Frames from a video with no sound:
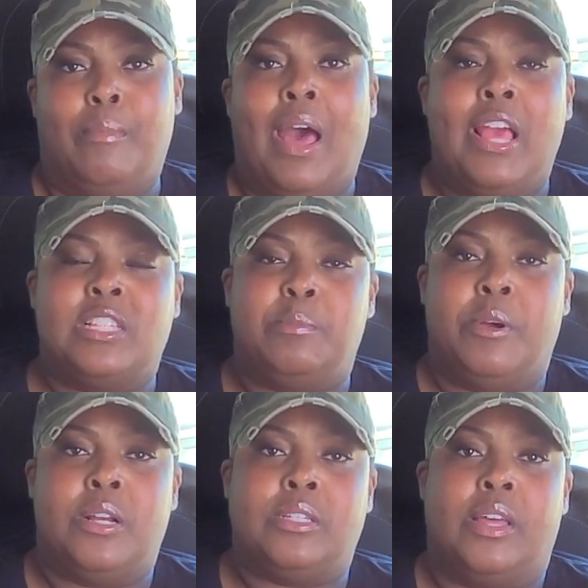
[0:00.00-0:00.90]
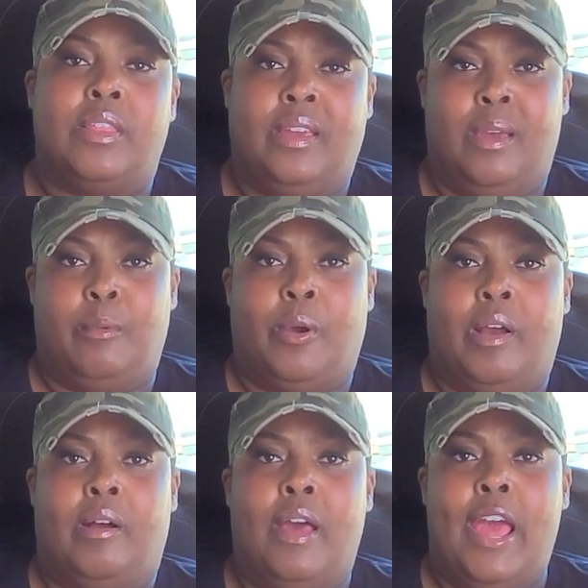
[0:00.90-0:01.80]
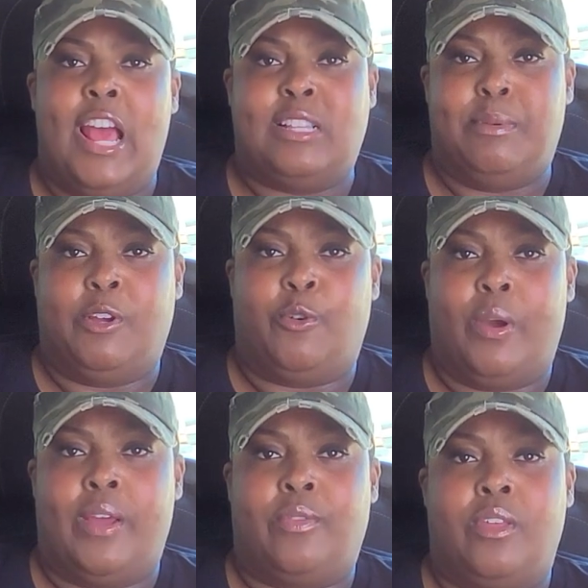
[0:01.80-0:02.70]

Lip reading: My experience in the campground has been great.